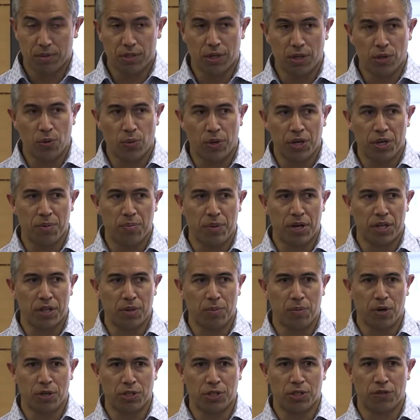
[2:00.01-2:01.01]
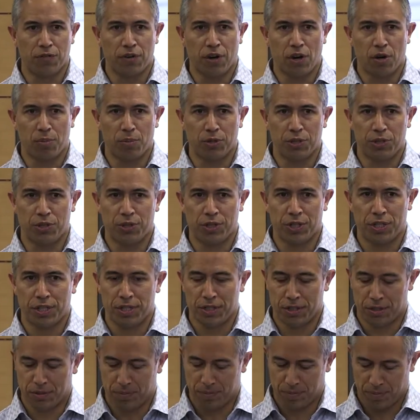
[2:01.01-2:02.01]
so that we can make the most of our
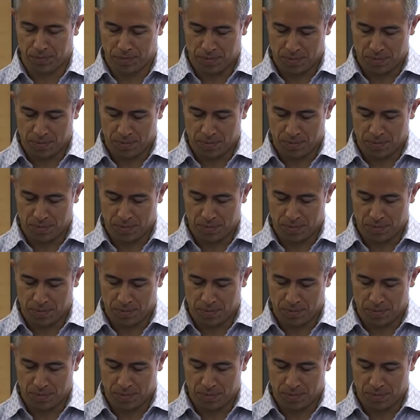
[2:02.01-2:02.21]
opportunities.